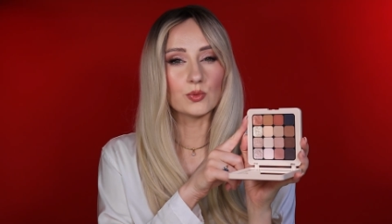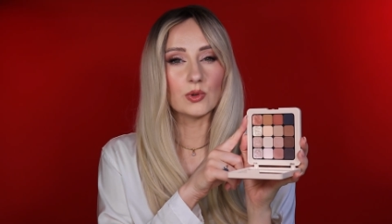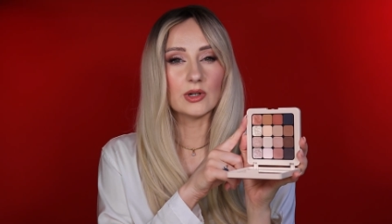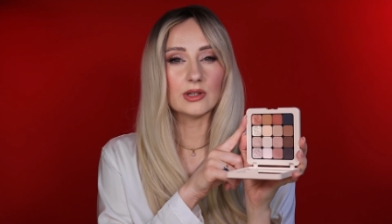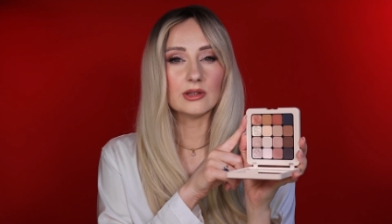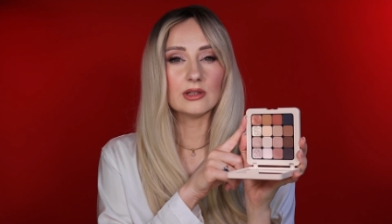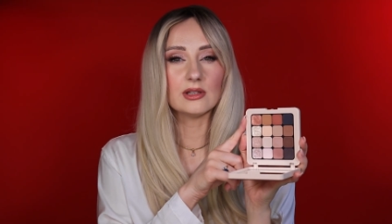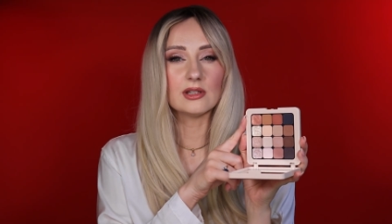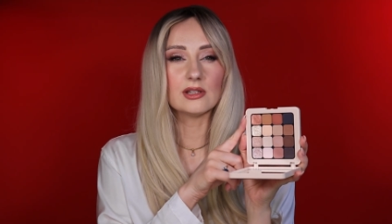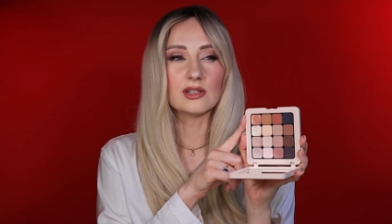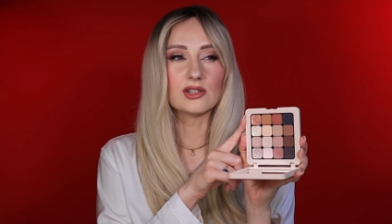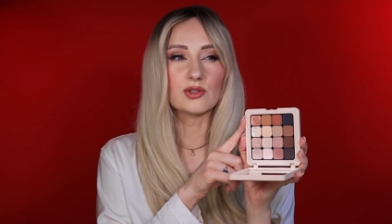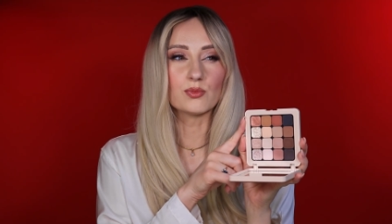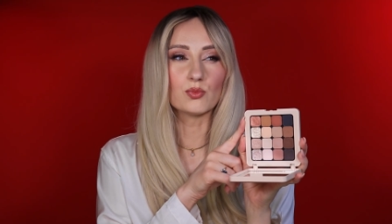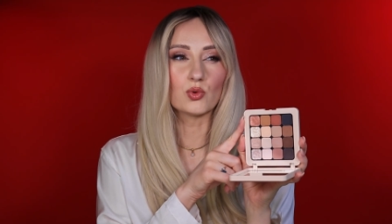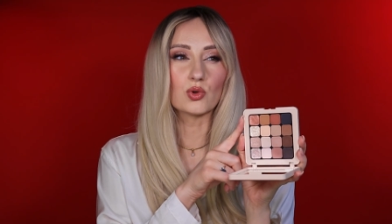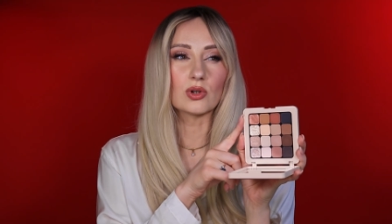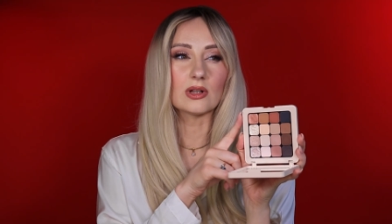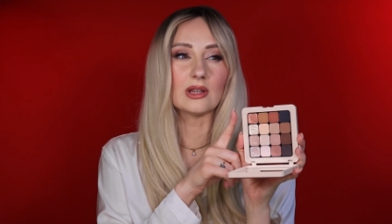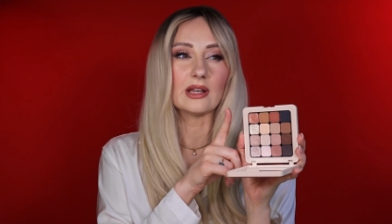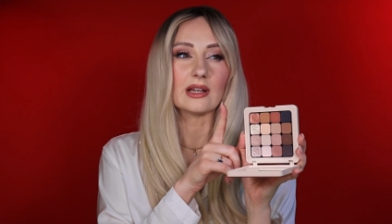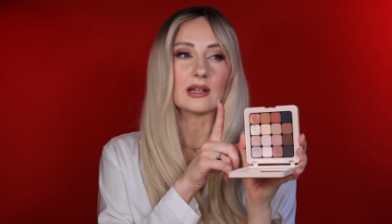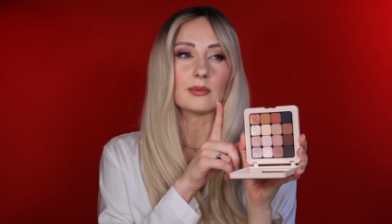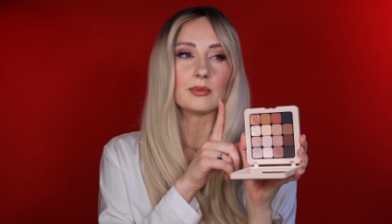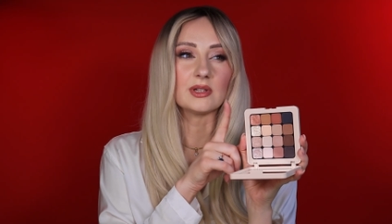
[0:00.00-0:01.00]
one is
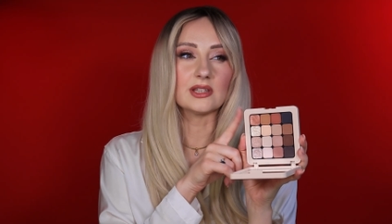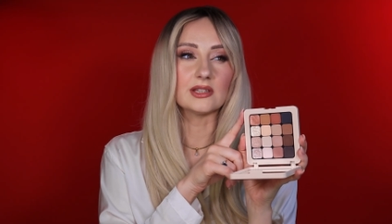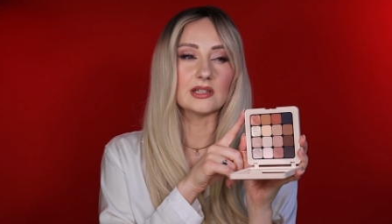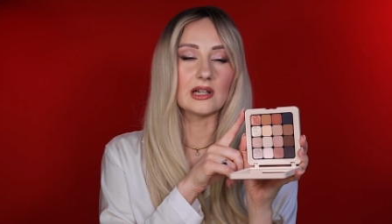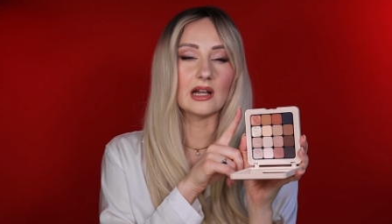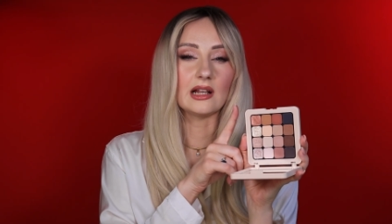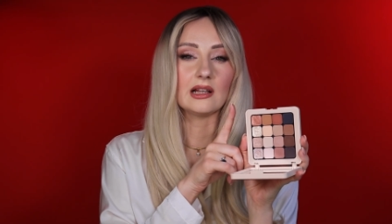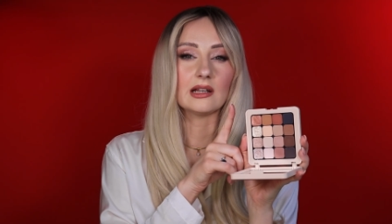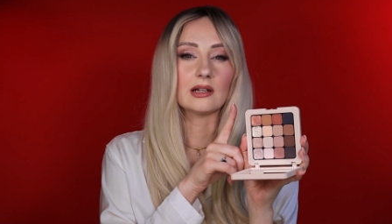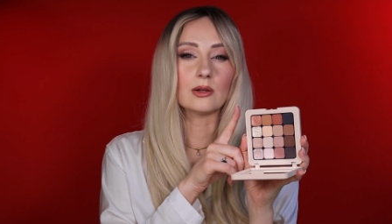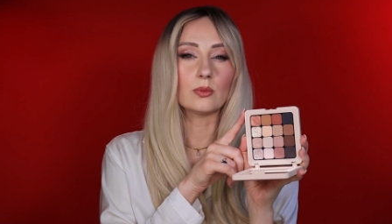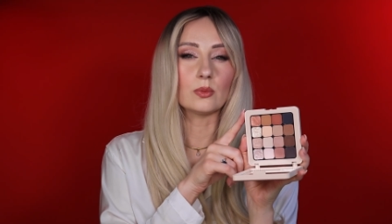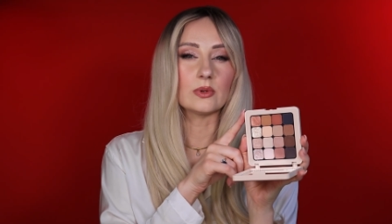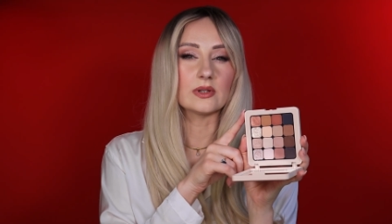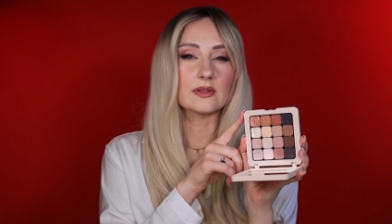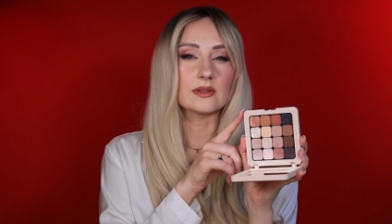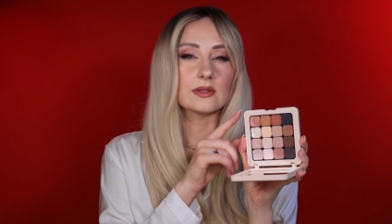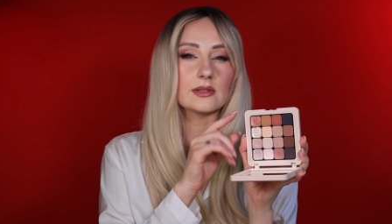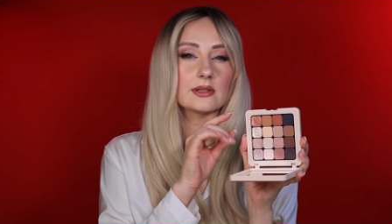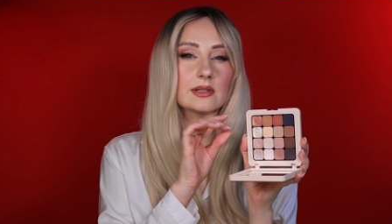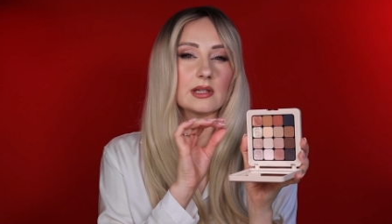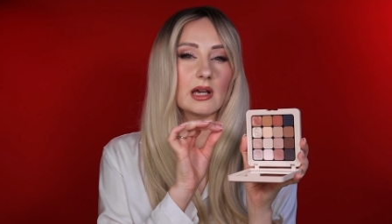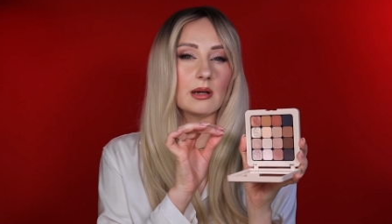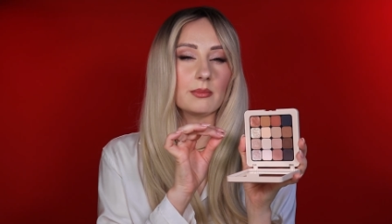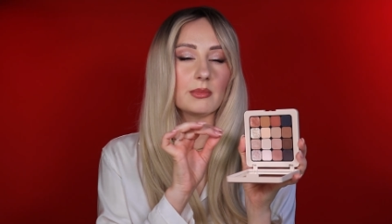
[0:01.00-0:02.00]
more like metallic with
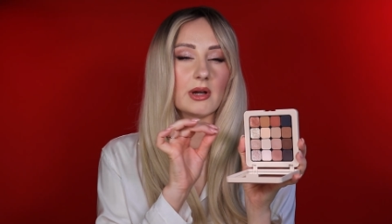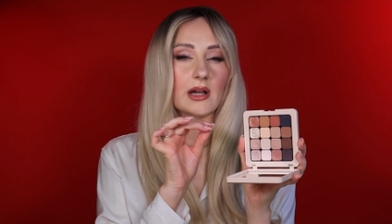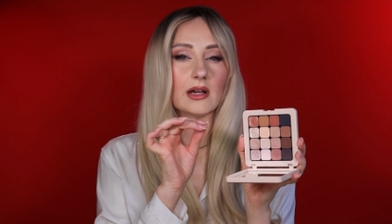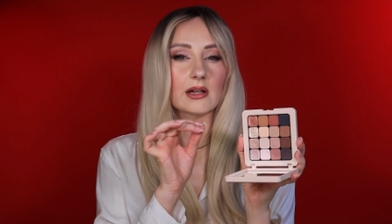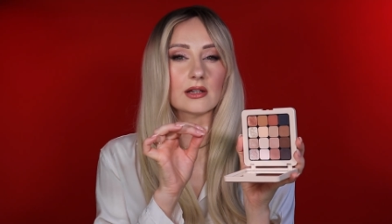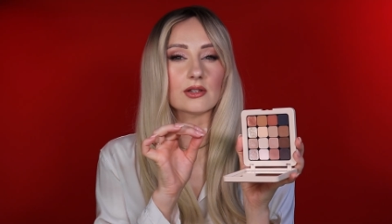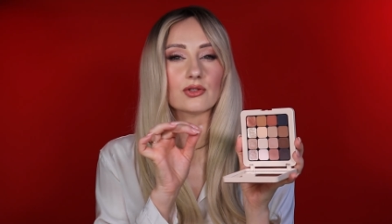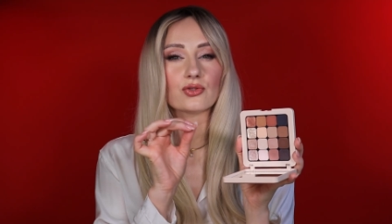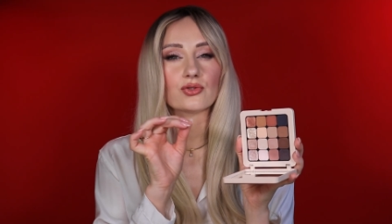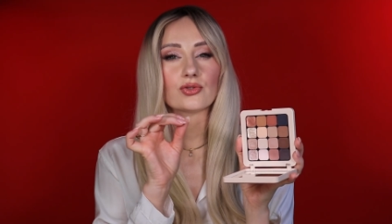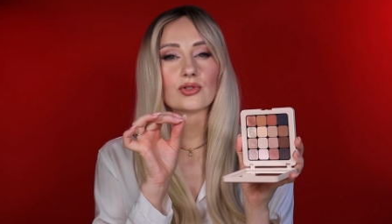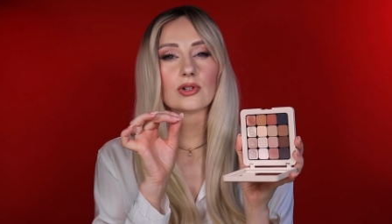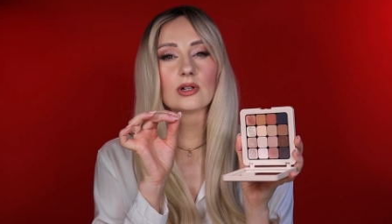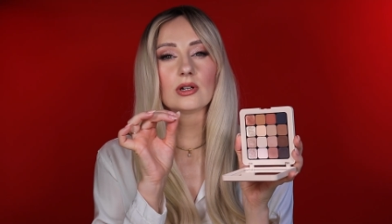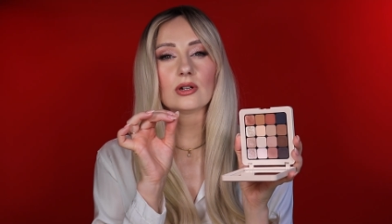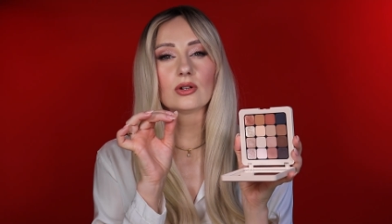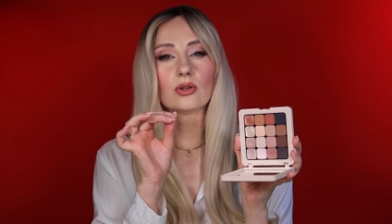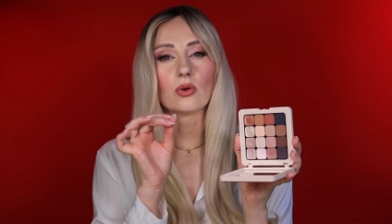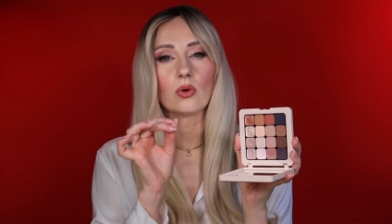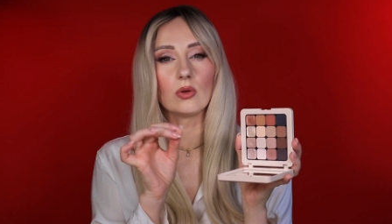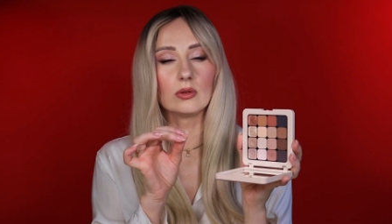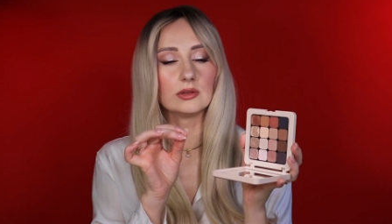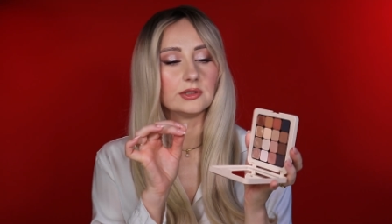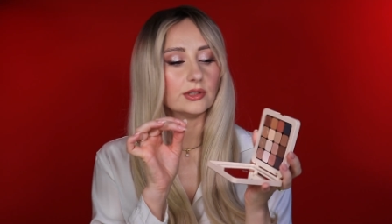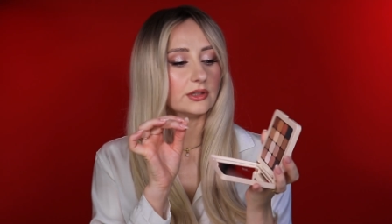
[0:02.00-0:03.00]
some extra
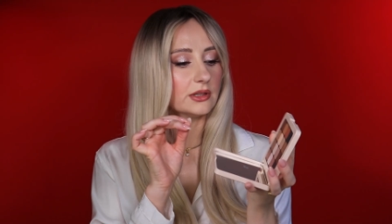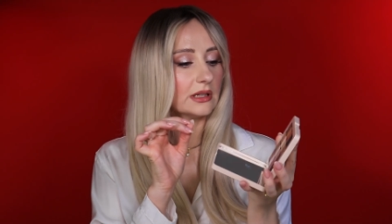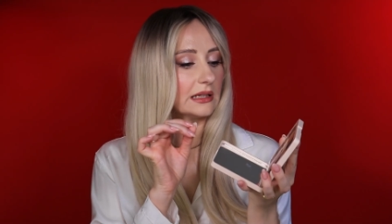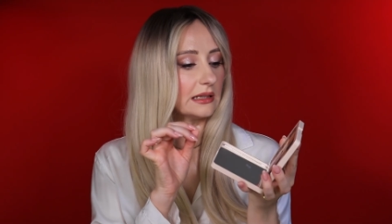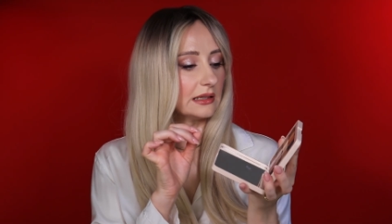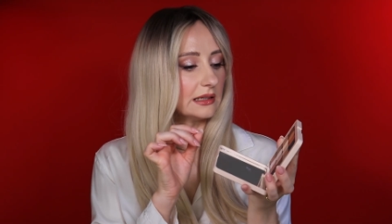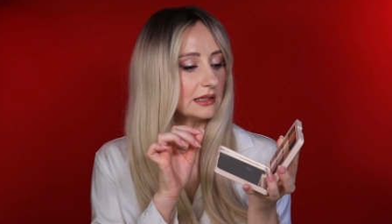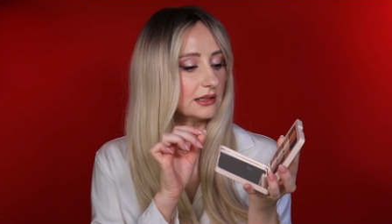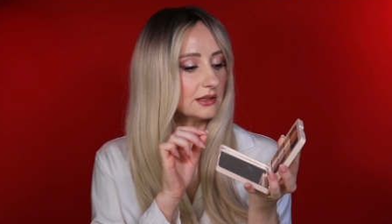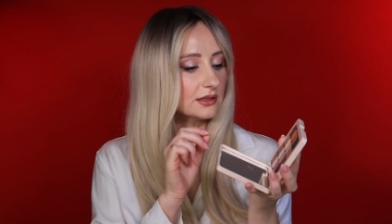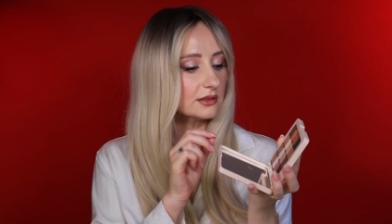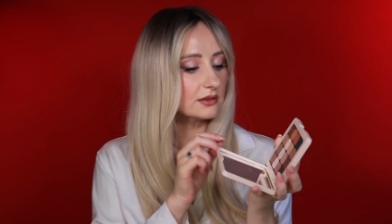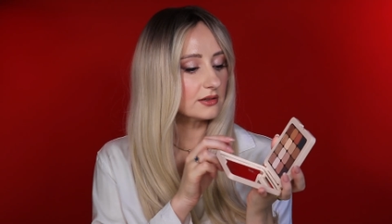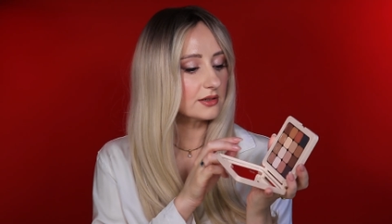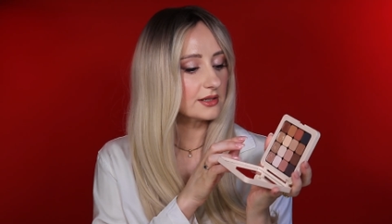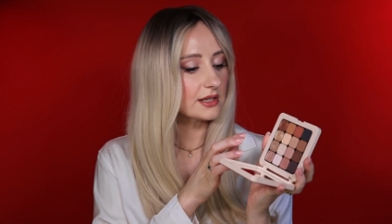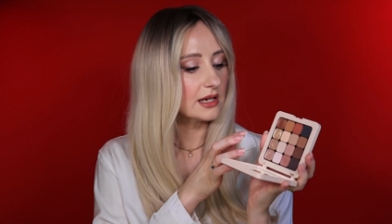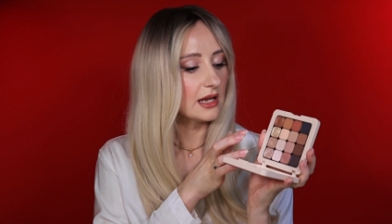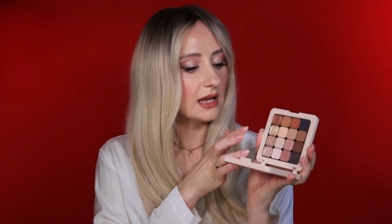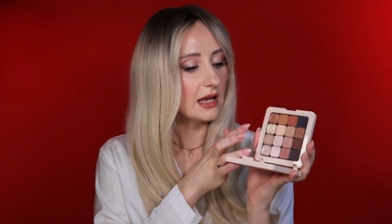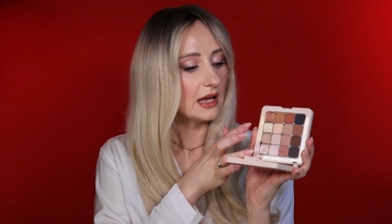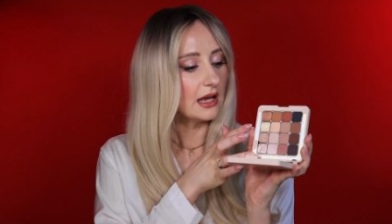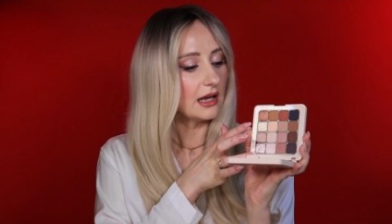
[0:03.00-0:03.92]
golden glitters.